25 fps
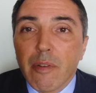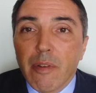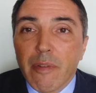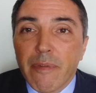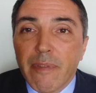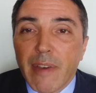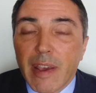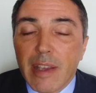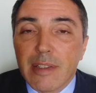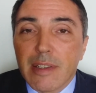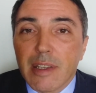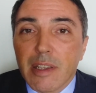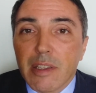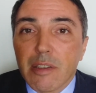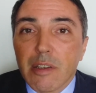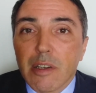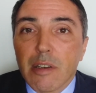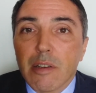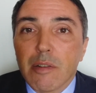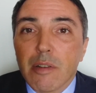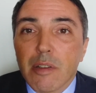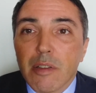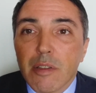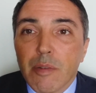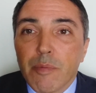facing
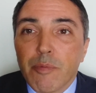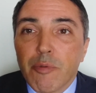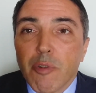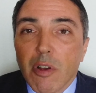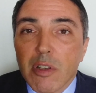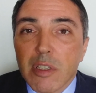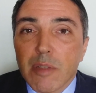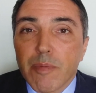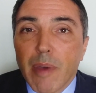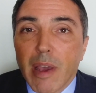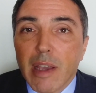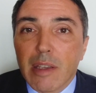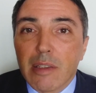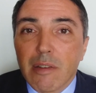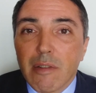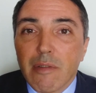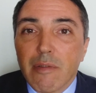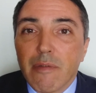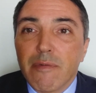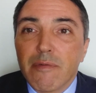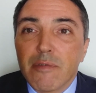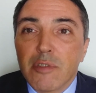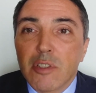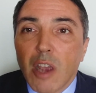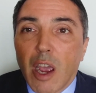the prospects
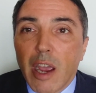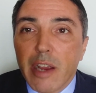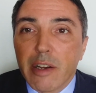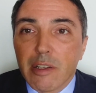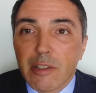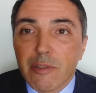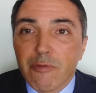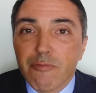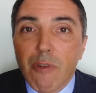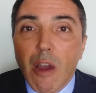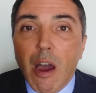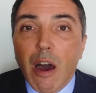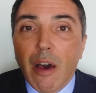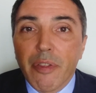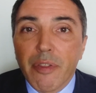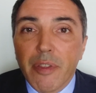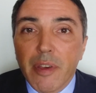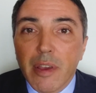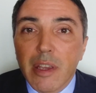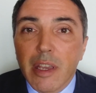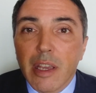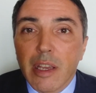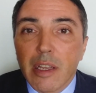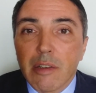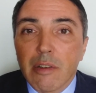of China's
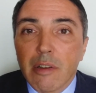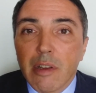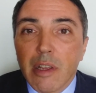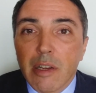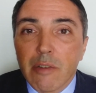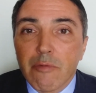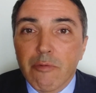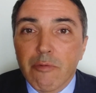wrath in